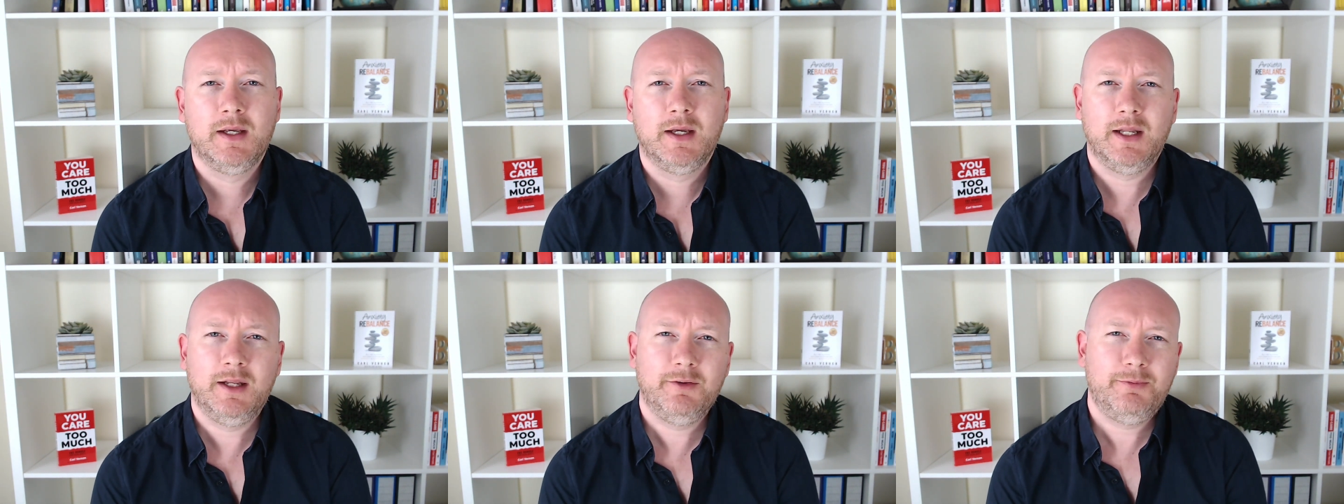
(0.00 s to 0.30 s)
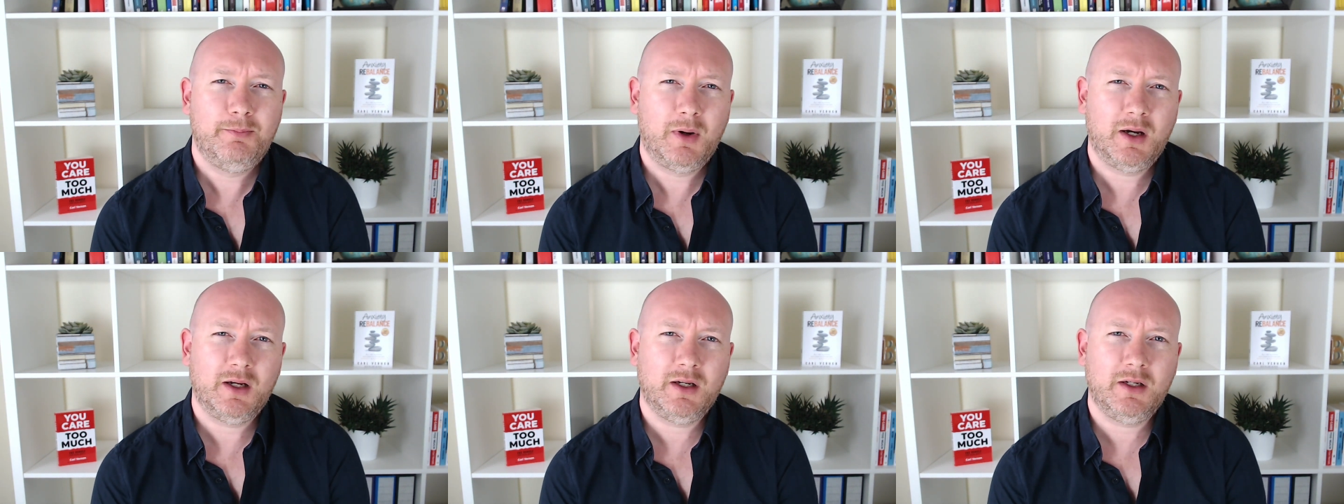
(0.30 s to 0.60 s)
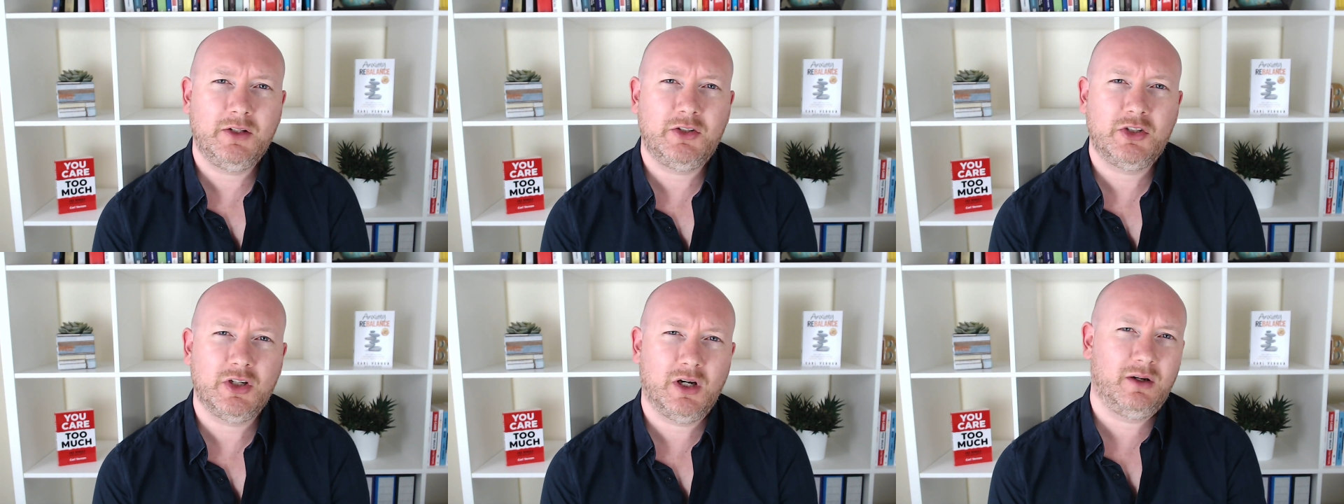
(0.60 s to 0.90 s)
And if
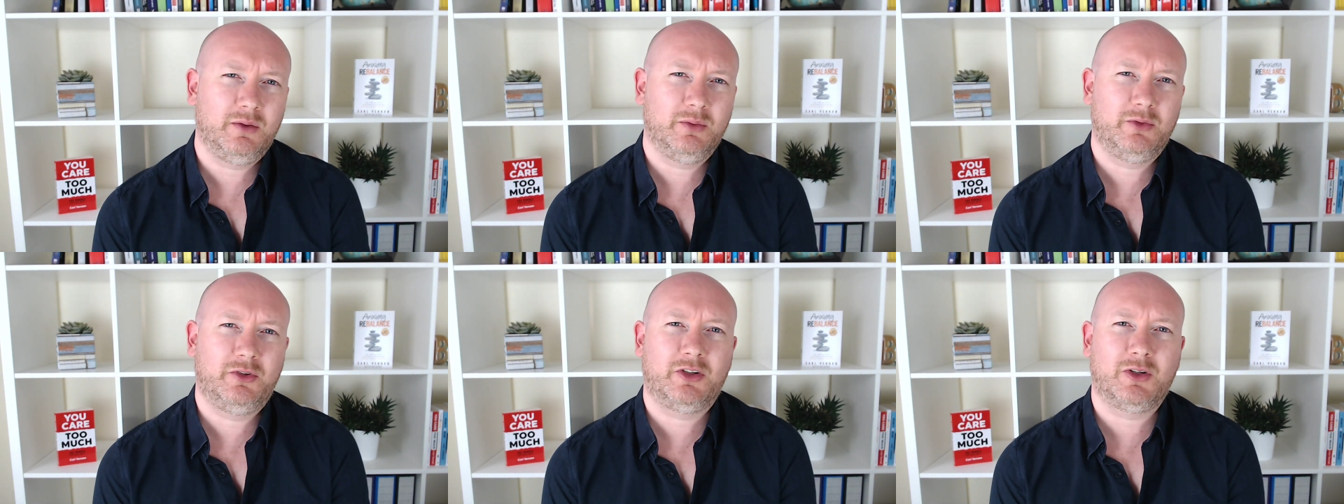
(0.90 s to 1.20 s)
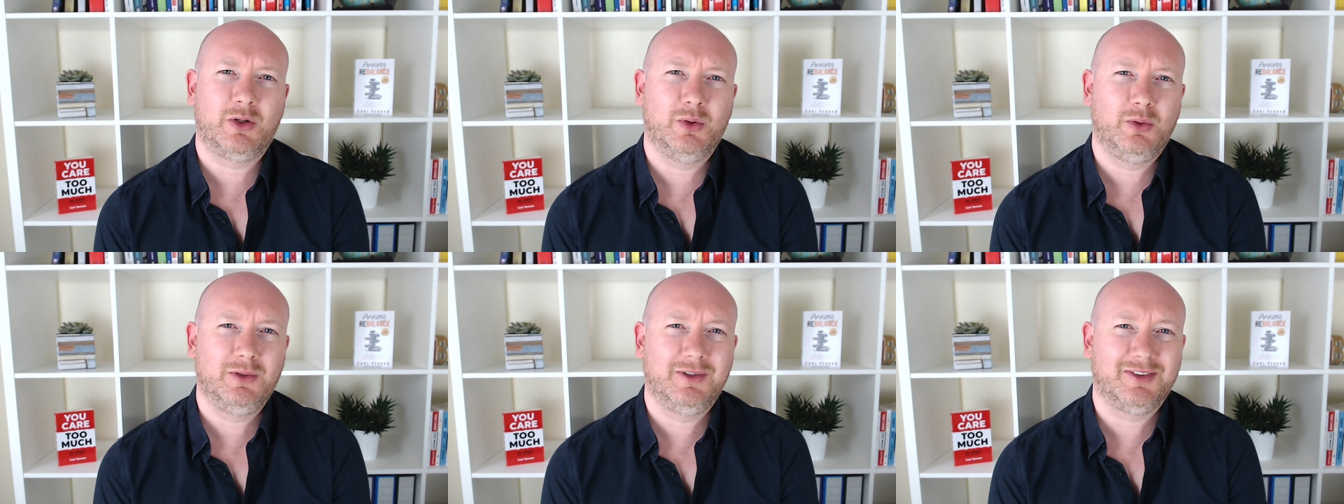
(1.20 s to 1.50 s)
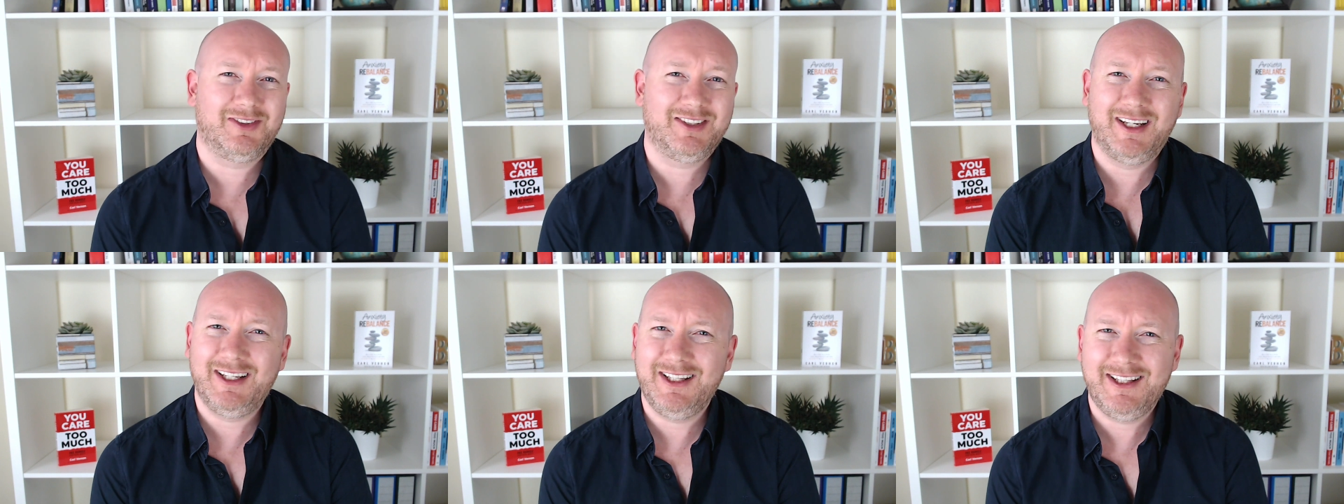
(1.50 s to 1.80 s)
my child's school
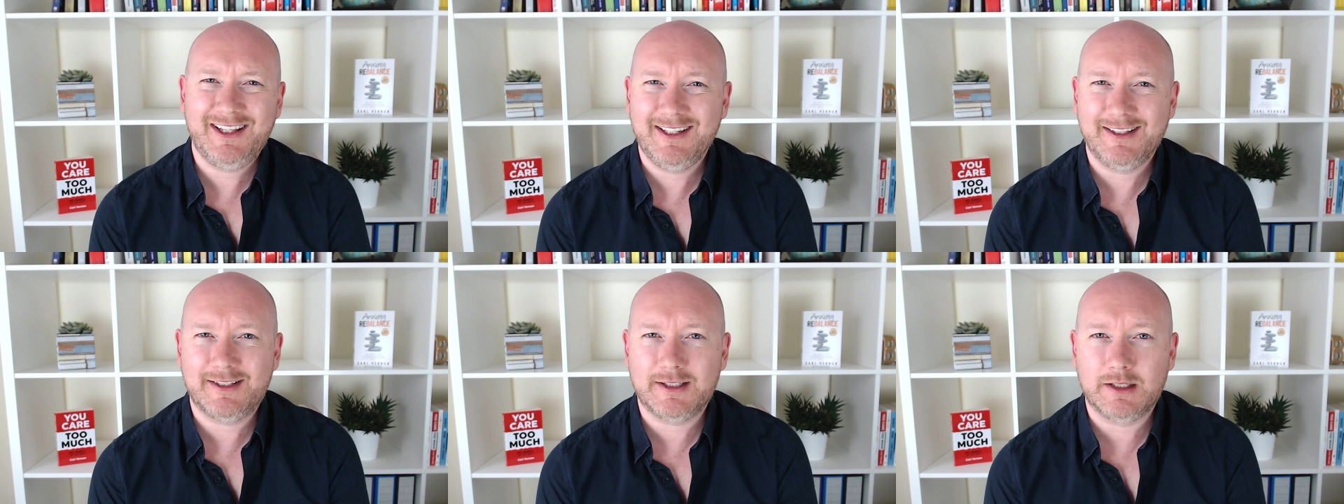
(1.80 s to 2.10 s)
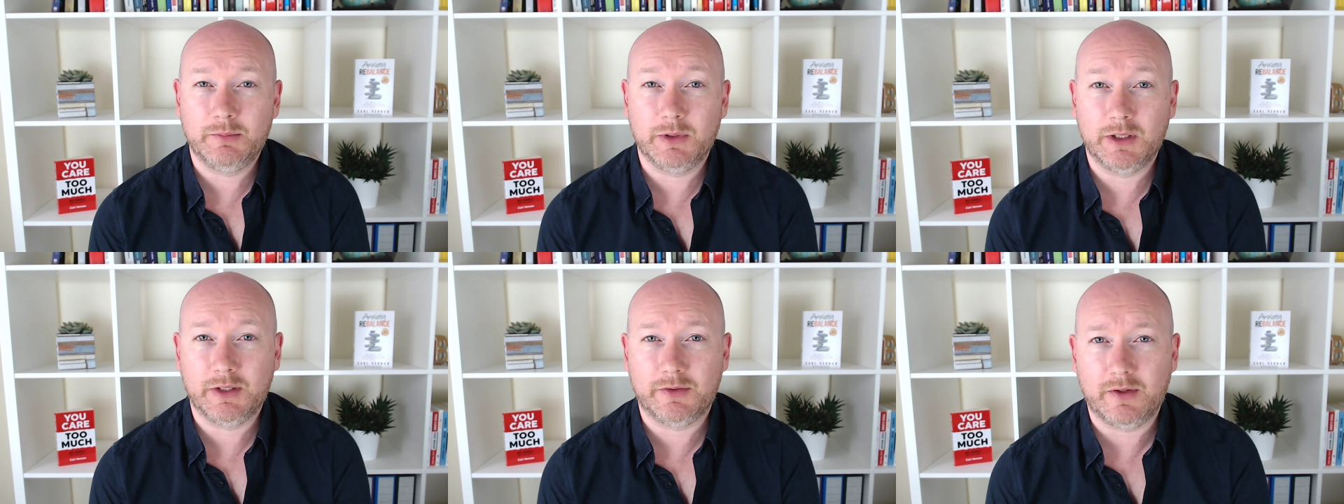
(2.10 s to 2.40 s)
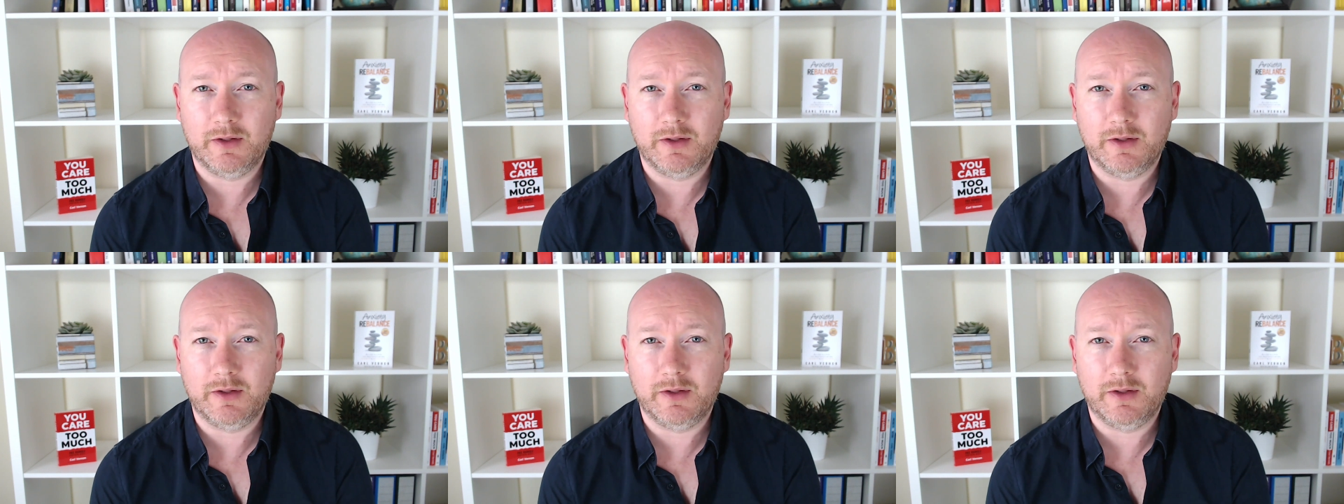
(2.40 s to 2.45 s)
looks anything similar